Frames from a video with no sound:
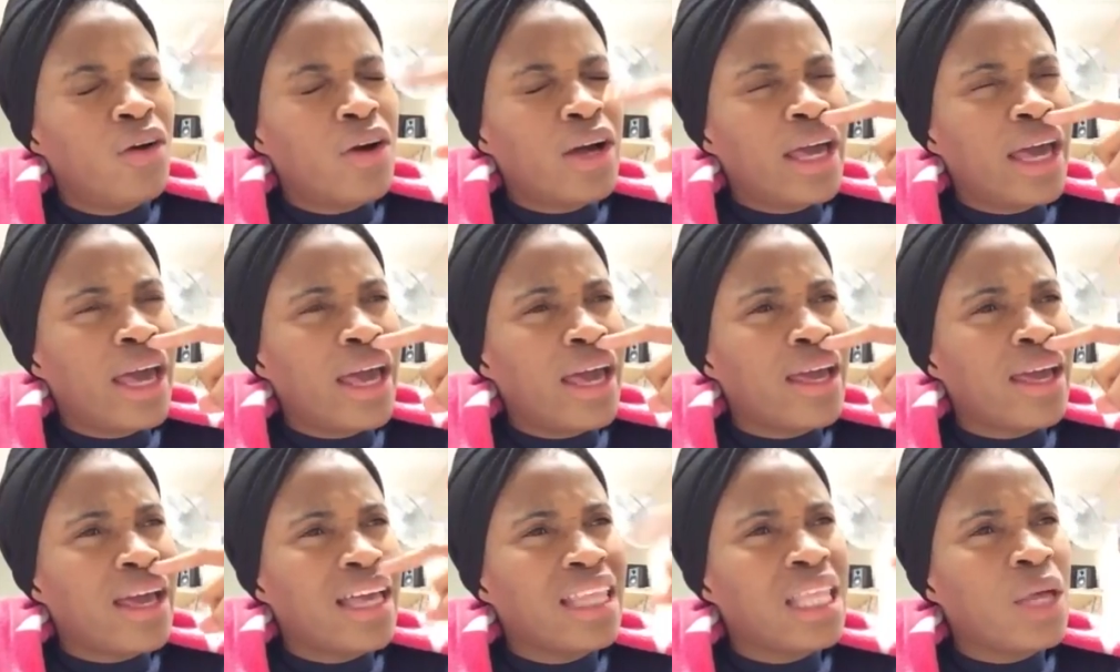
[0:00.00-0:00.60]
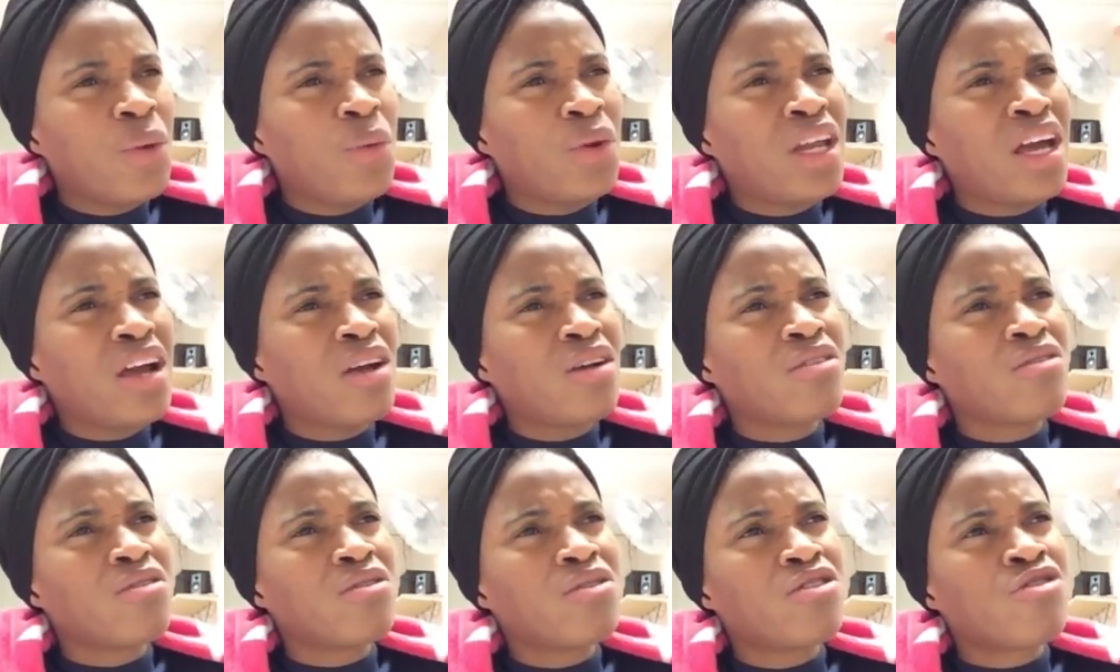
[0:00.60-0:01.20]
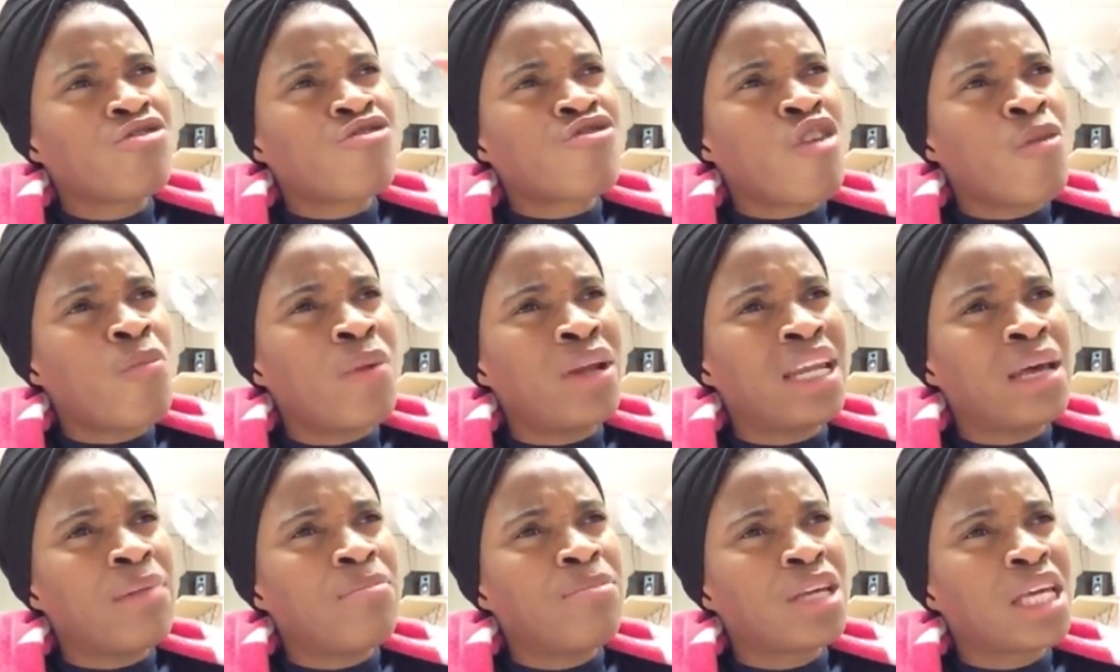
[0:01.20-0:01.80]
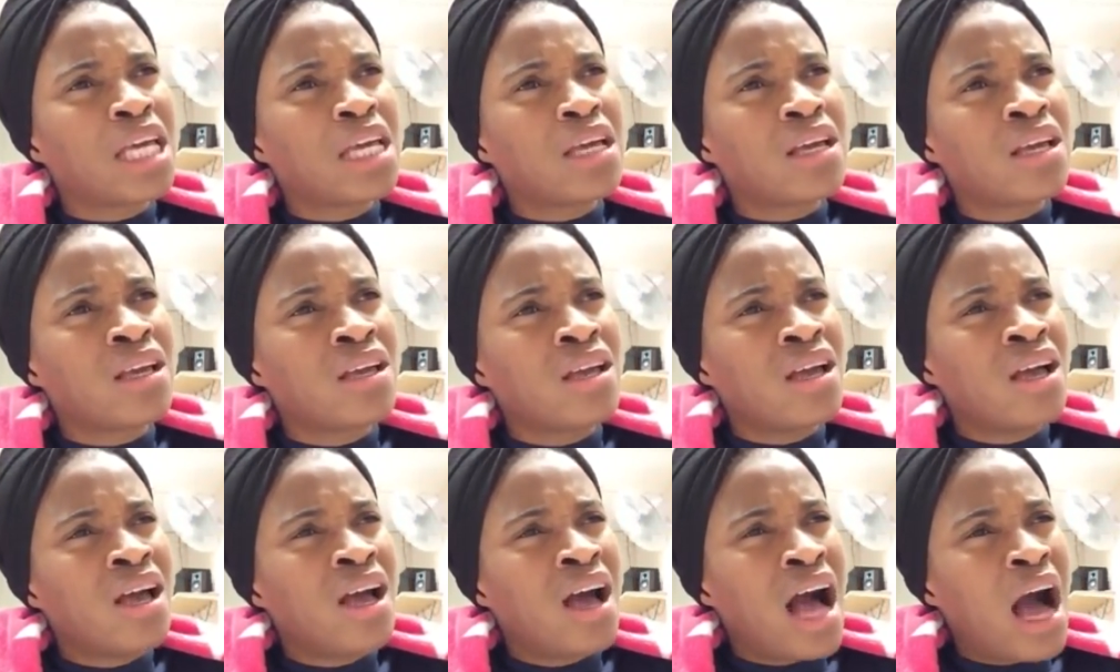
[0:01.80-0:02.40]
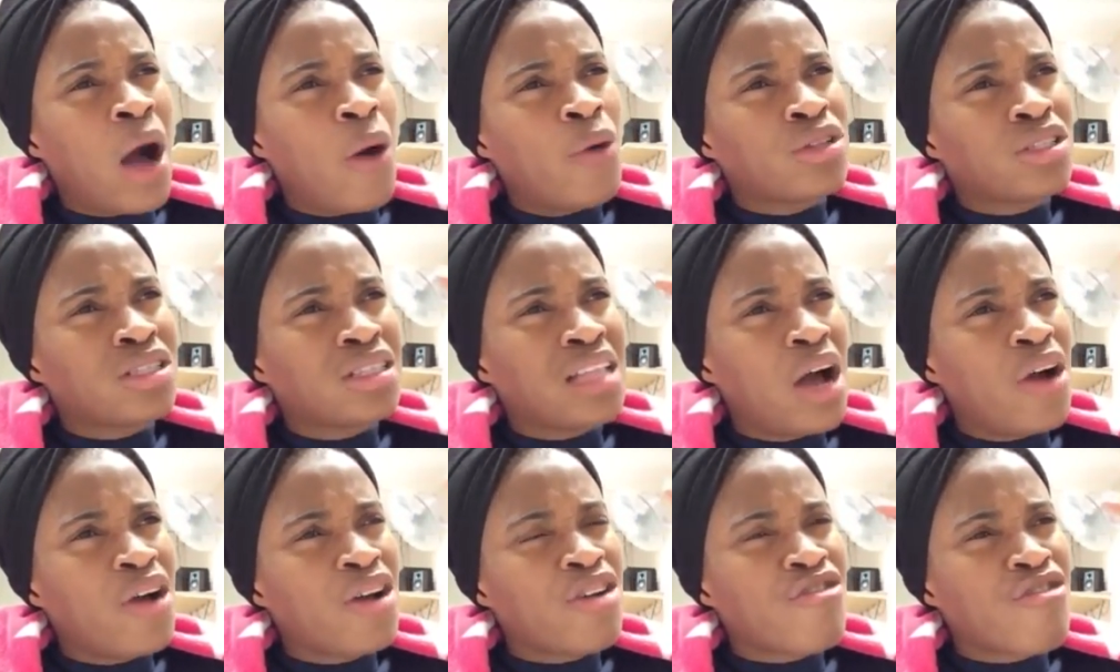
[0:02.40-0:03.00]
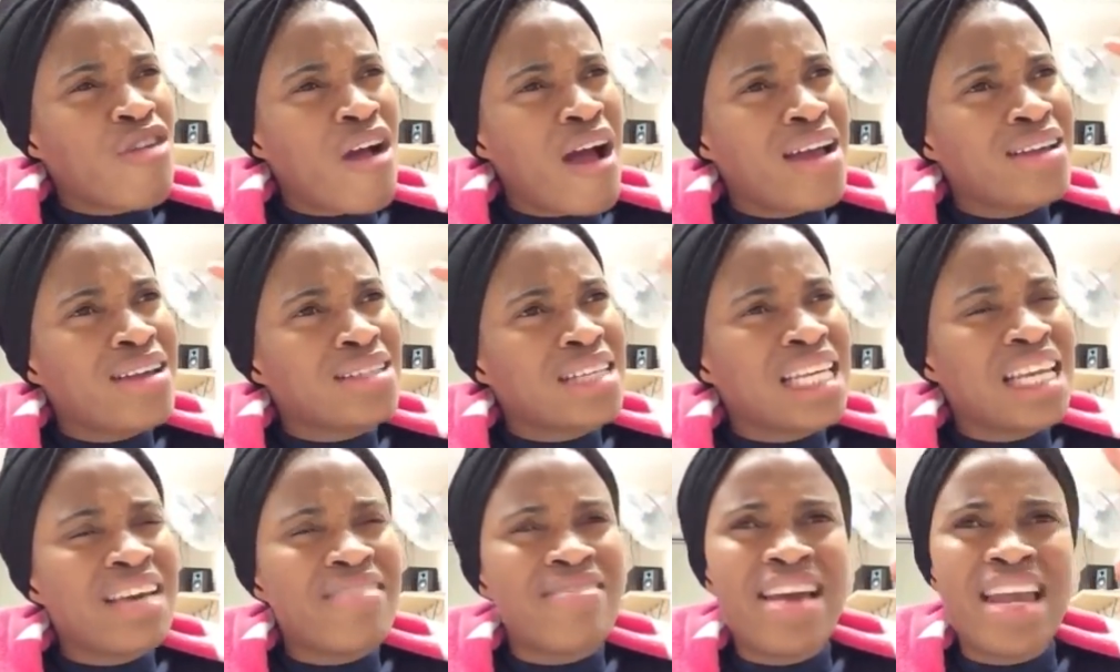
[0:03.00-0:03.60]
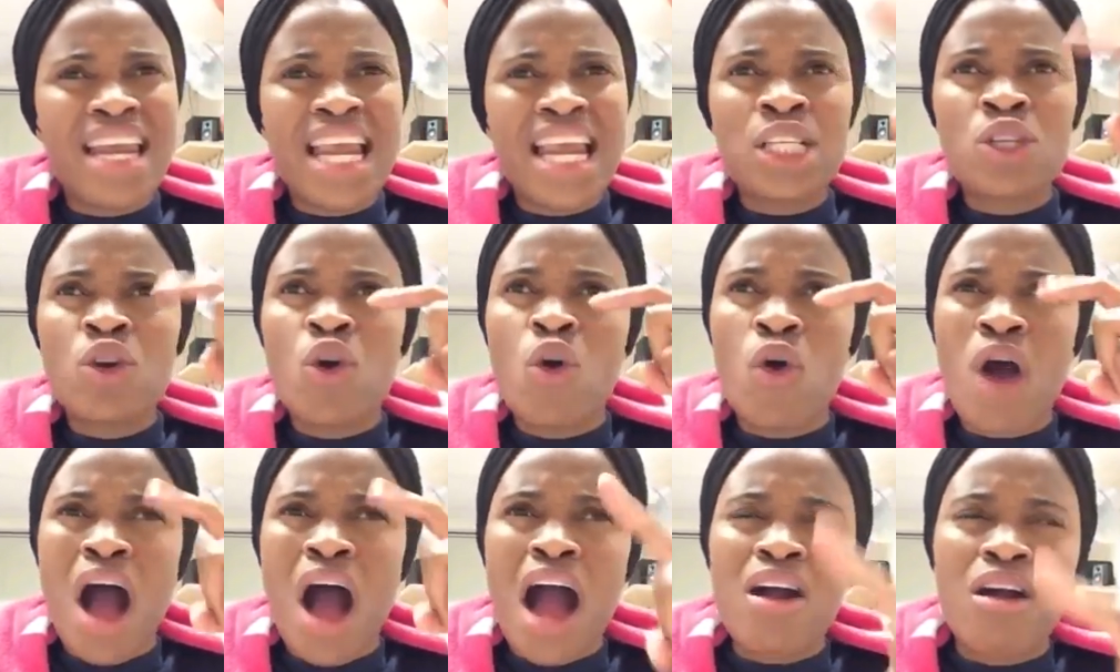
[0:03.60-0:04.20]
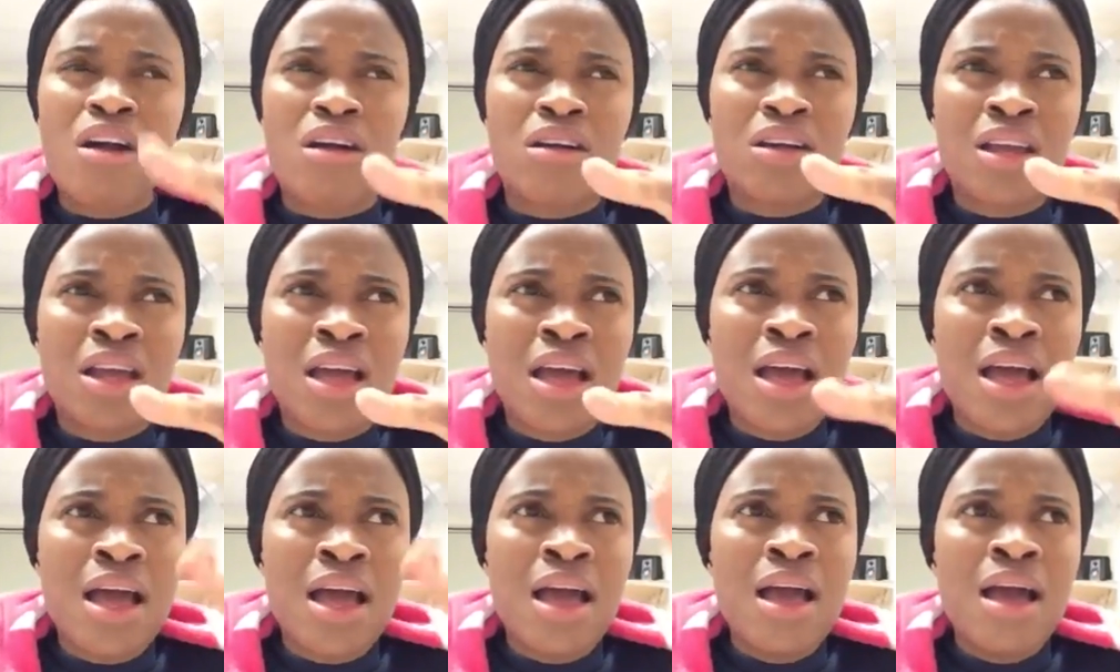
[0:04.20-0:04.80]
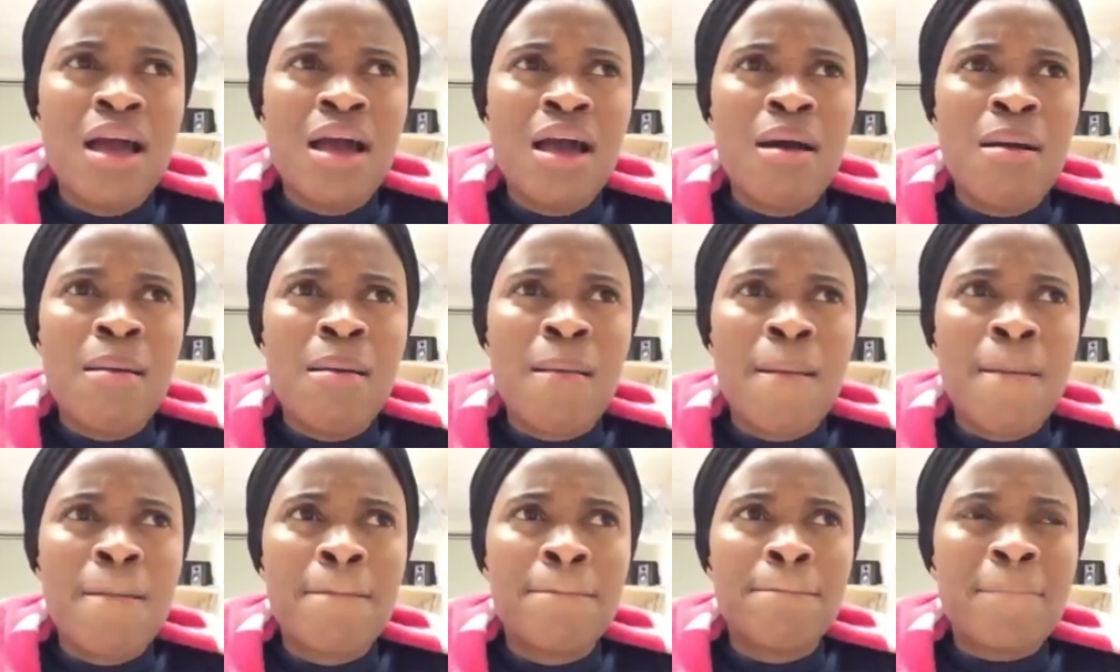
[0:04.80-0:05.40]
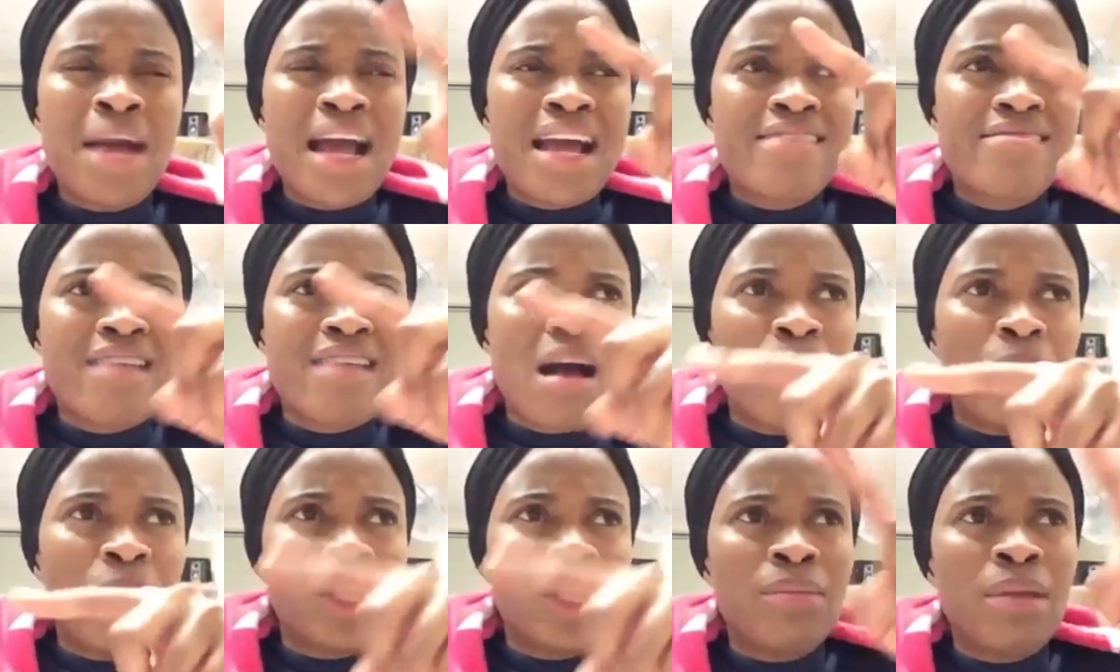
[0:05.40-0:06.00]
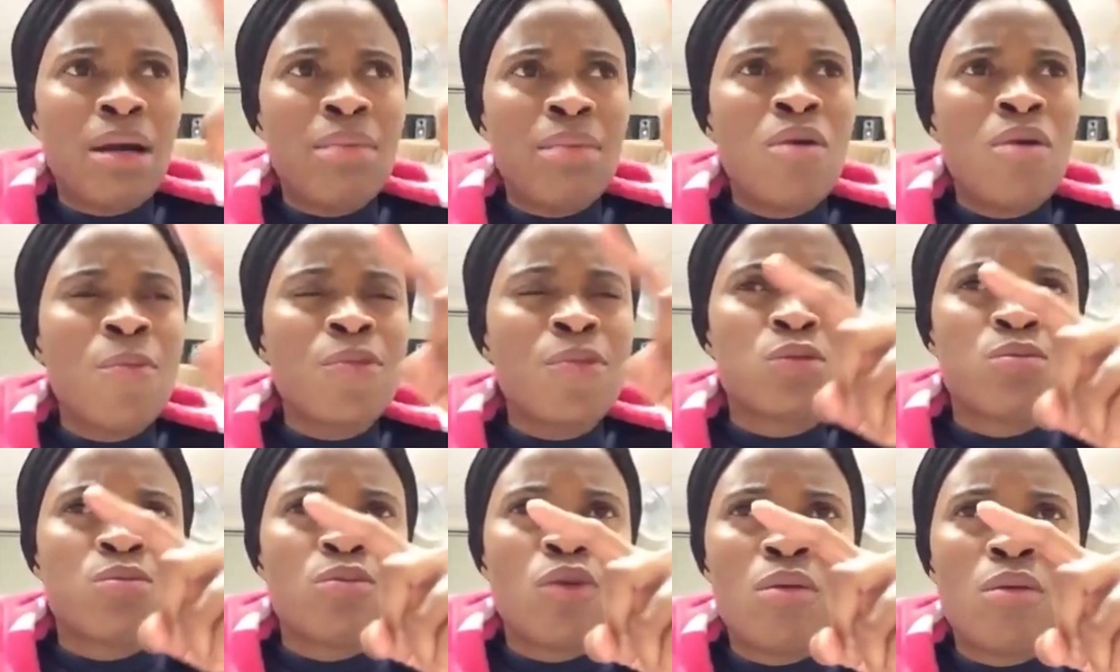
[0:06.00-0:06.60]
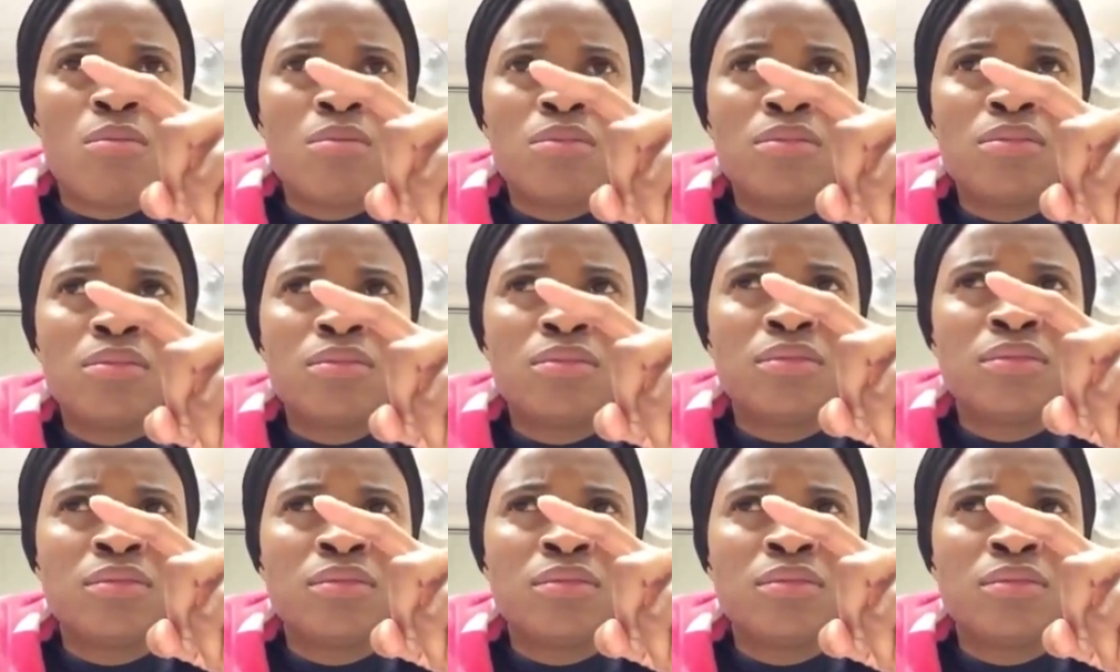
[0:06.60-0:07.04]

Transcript: Okay, and then when I grew up and I became, I was now in Christ, and I realized, oh, hang on, my grandmother, my mom's mom,